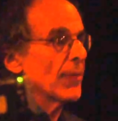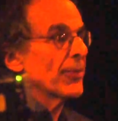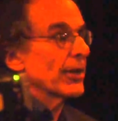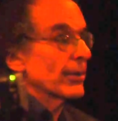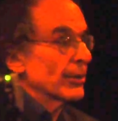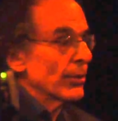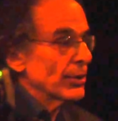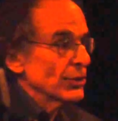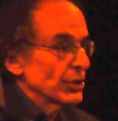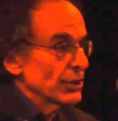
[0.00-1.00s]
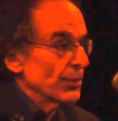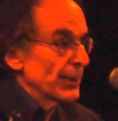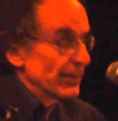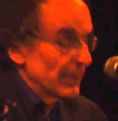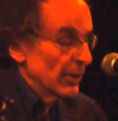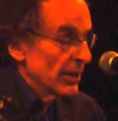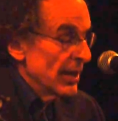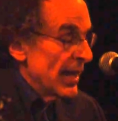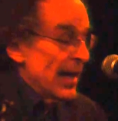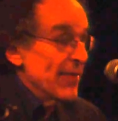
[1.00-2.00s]
up there and grills these people,
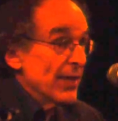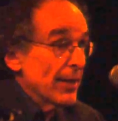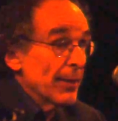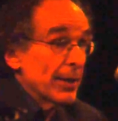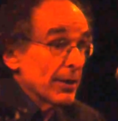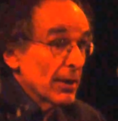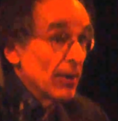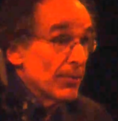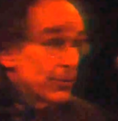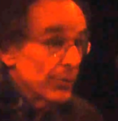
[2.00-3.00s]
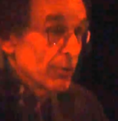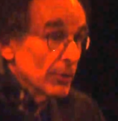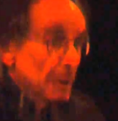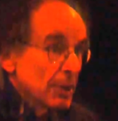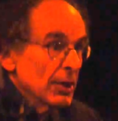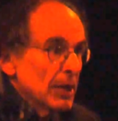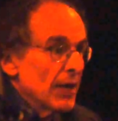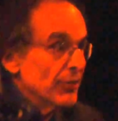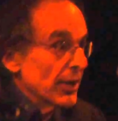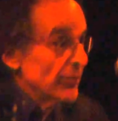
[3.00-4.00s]
and they better come through.
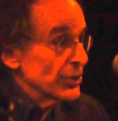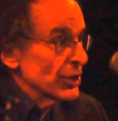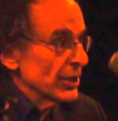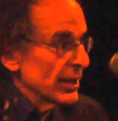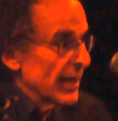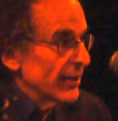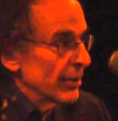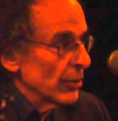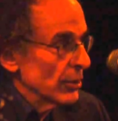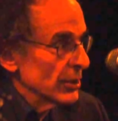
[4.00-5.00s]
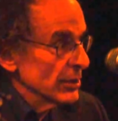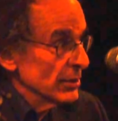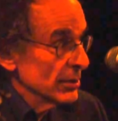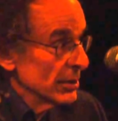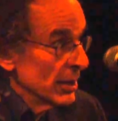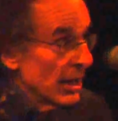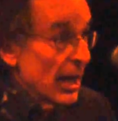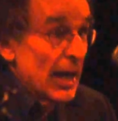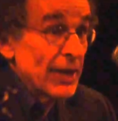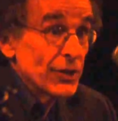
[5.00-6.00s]
Have you ever seen that in Oakland?
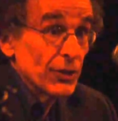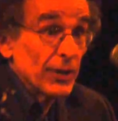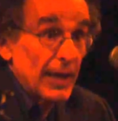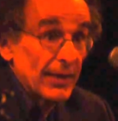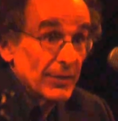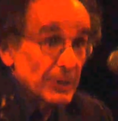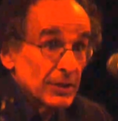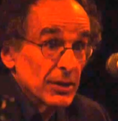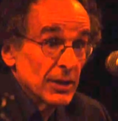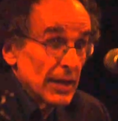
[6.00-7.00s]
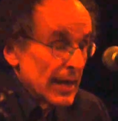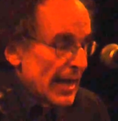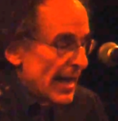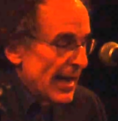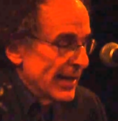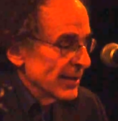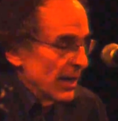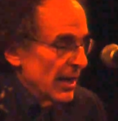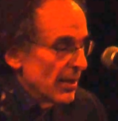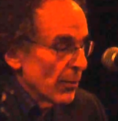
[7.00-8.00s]
I sure have.
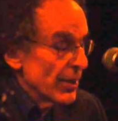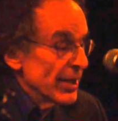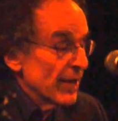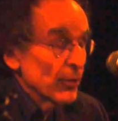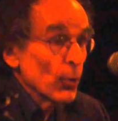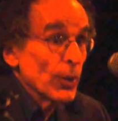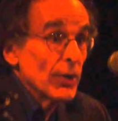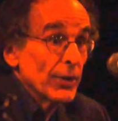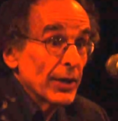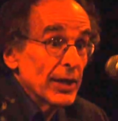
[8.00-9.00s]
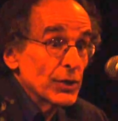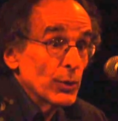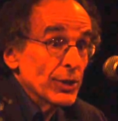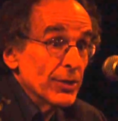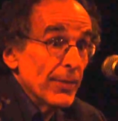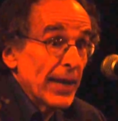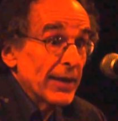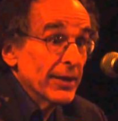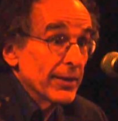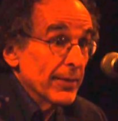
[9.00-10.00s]
And we never will unless we
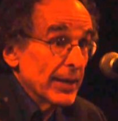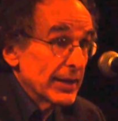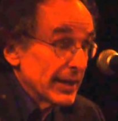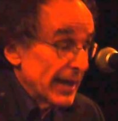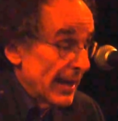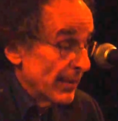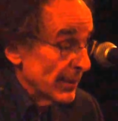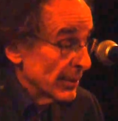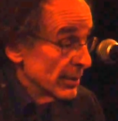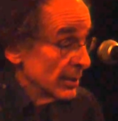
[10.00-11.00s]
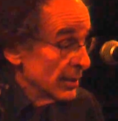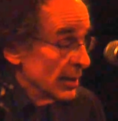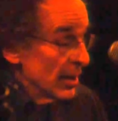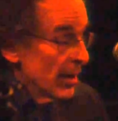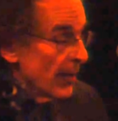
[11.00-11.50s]
demand it and make it happen.